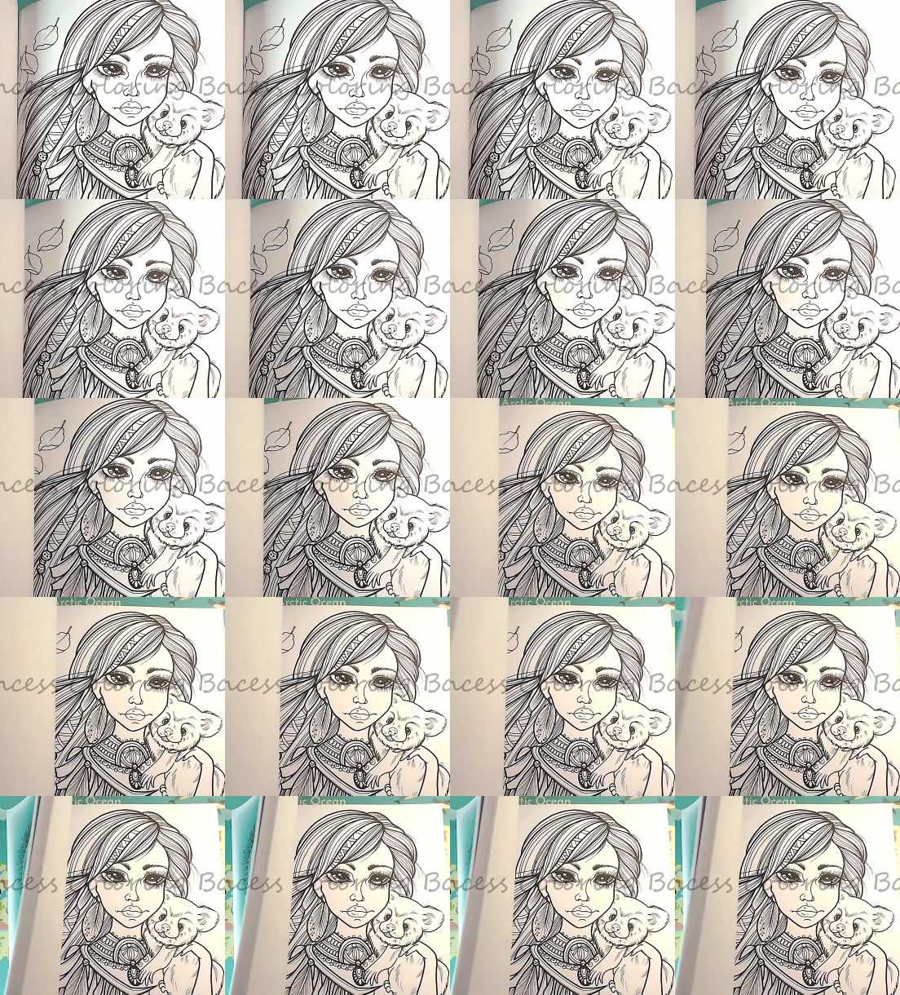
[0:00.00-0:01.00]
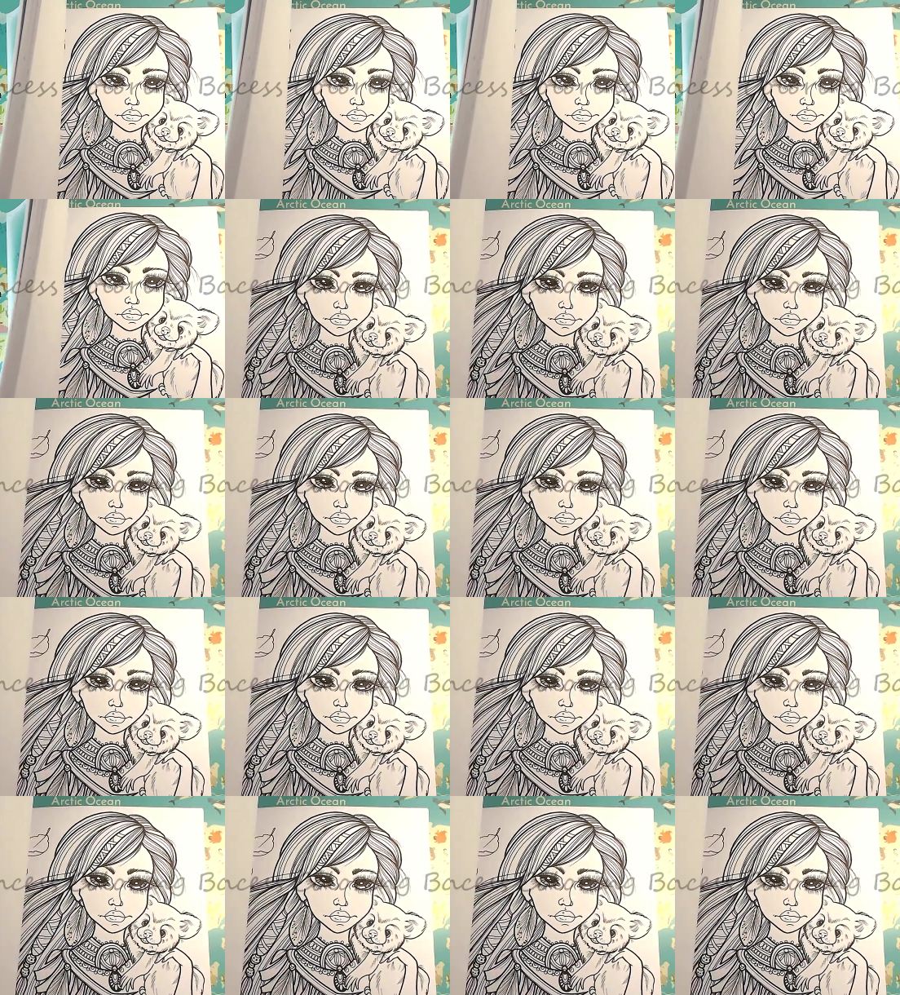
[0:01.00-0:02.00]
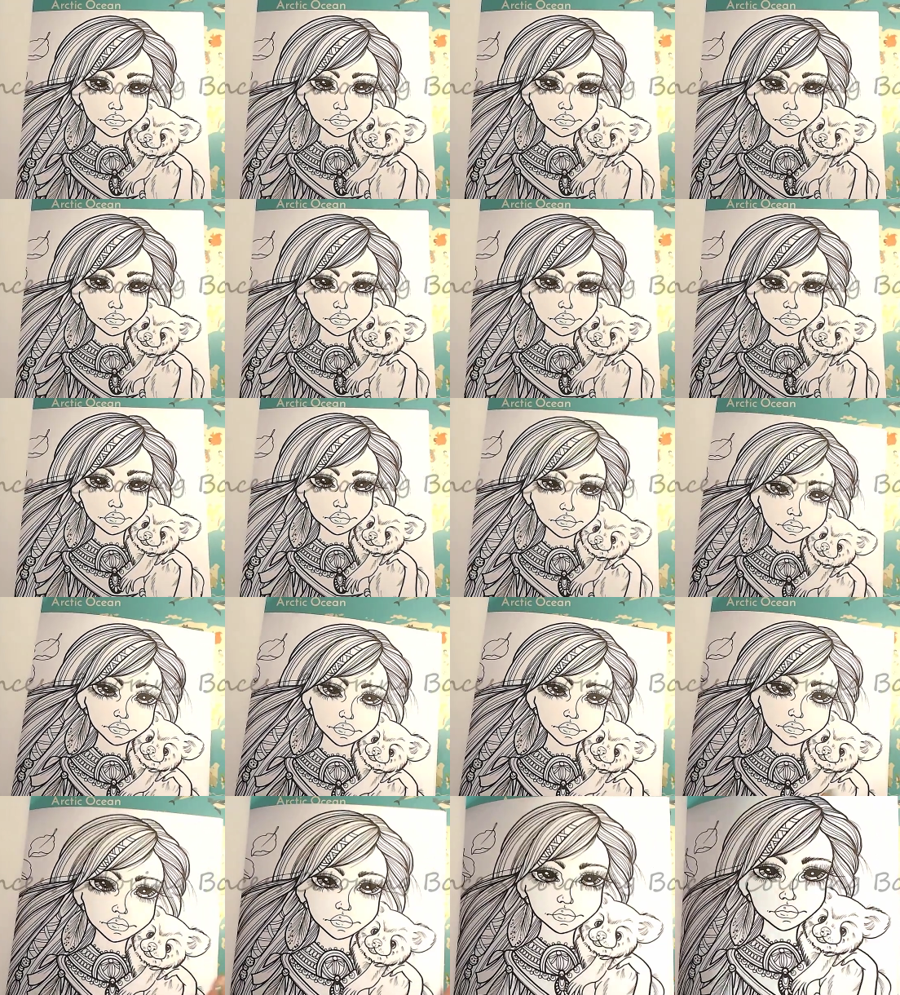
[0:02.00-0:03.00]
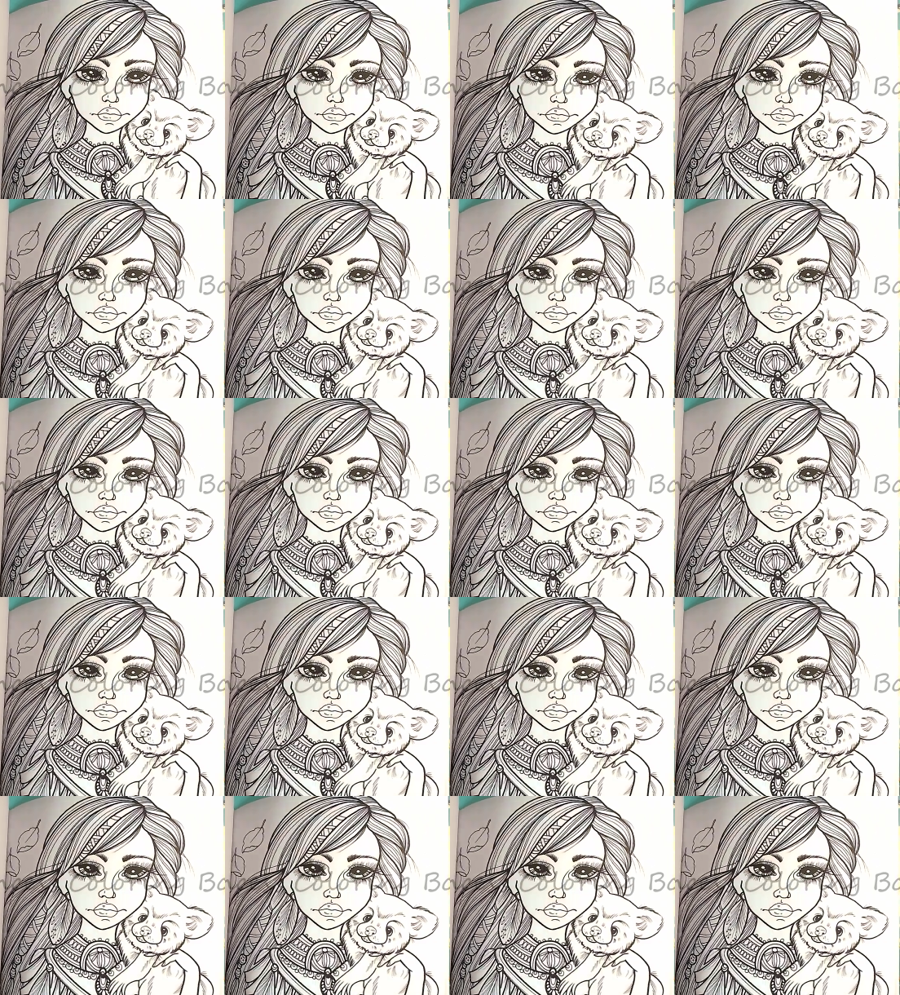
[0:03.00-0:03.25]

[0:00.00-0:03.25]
[no speech]